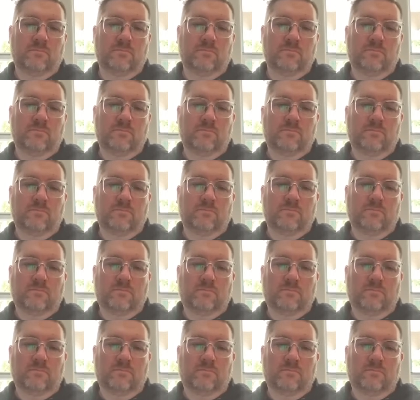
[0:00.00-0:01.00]

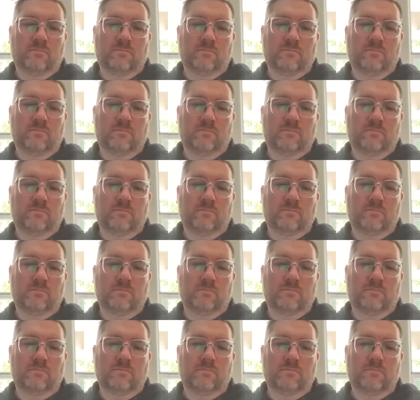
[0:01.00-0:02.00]

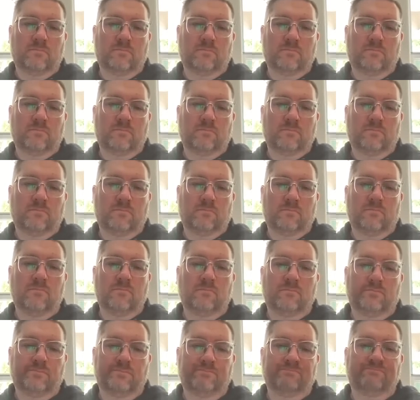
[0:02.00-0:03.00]

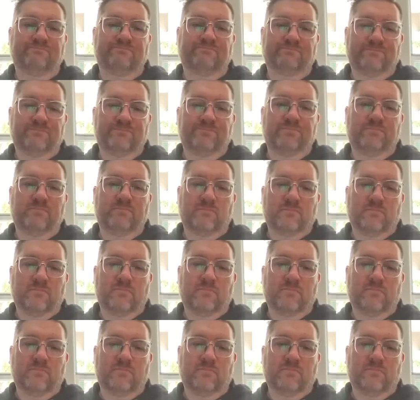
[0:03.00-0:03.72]
[no speech]